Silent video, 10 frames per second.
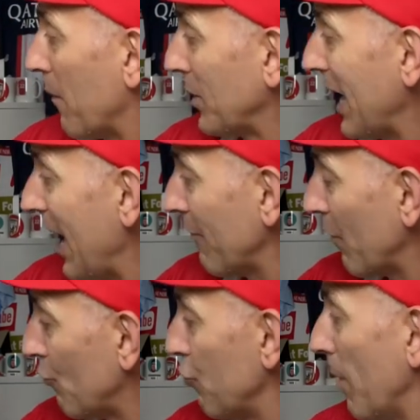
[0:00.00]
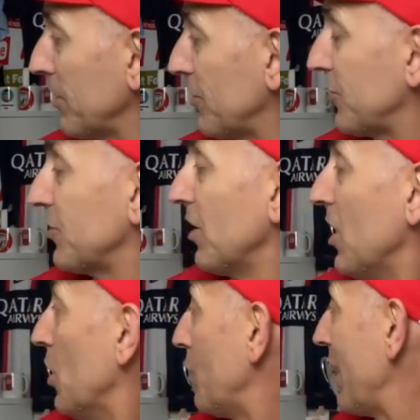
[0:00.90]
we have Roberts,
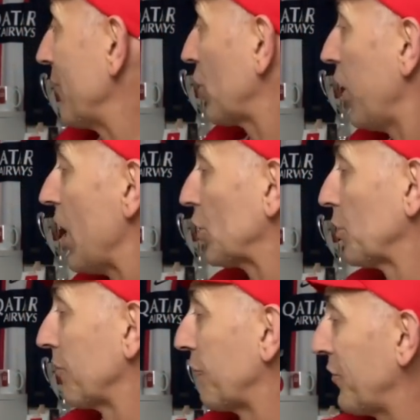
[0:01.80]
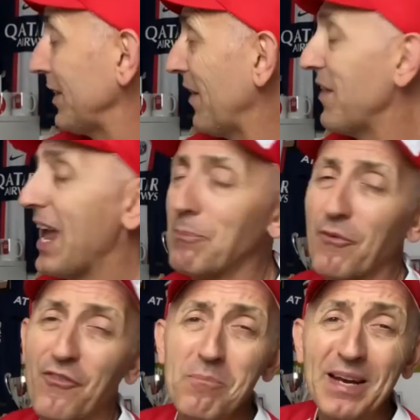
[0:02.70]
we have Clark, who can fit in there,
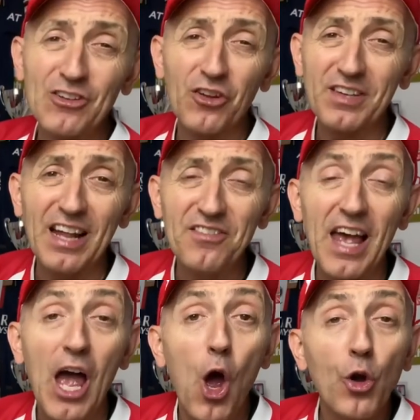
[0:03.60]
but for me, it's not the answer.